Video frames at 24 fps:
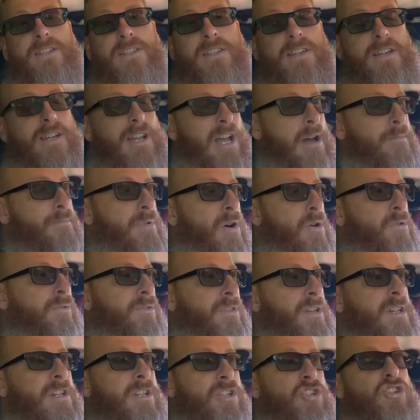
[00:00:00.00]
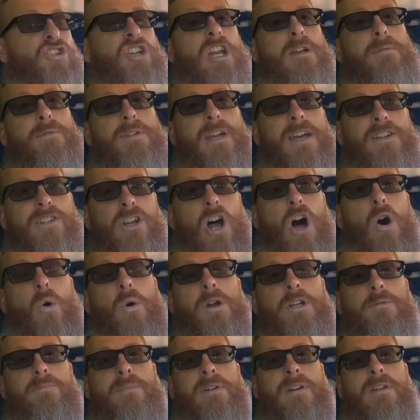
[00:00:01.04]
thing about these Jeeps has
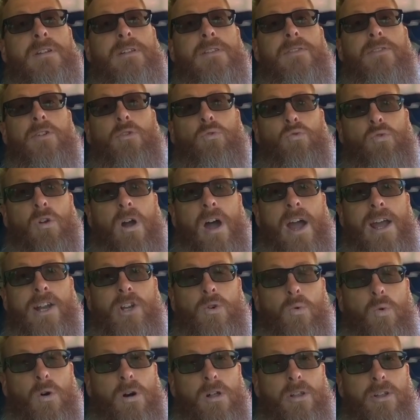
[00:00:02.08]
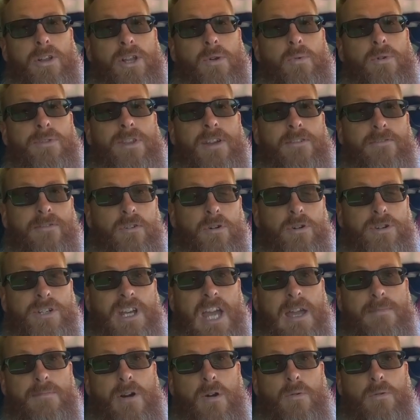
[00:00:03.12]
always been the ride quality. When they first
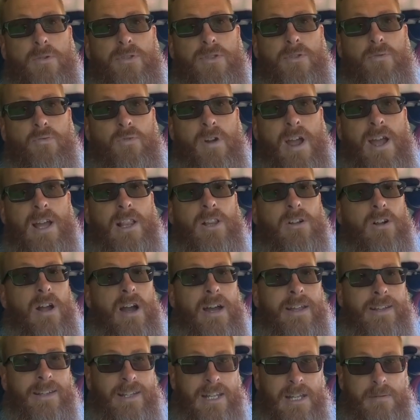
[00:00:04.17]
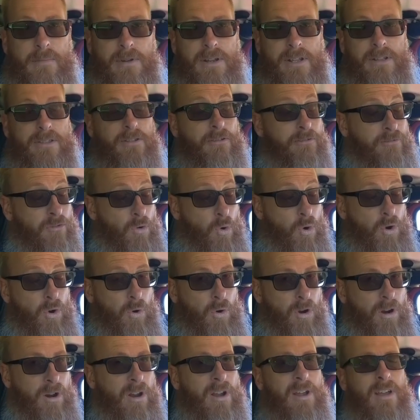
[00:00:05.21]
came out with the Wrangler Unlimited, the
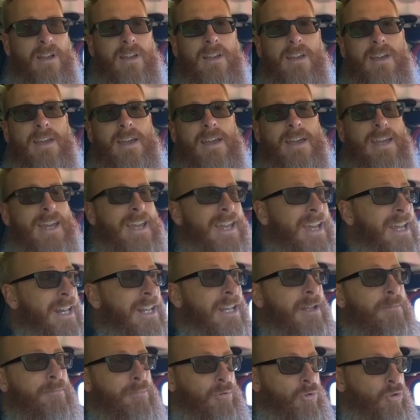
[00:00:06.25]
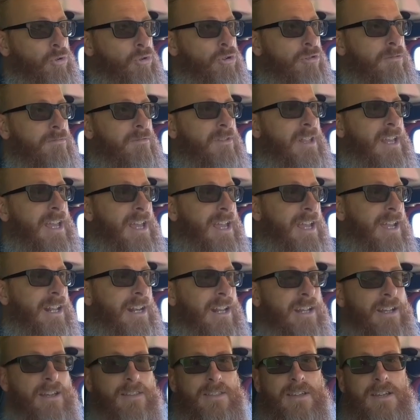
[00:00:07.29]
four-door, it improved the
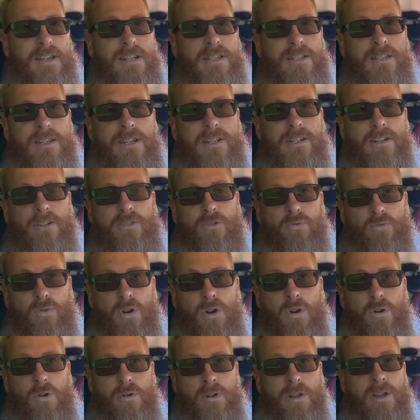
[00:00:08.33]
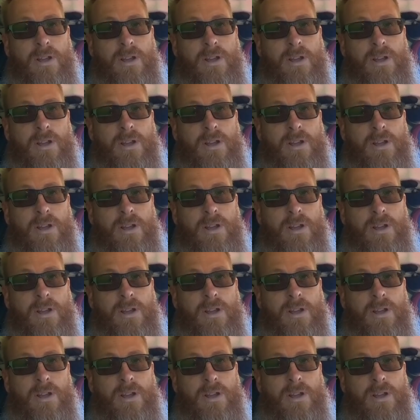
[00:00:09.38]
handling of these things on the road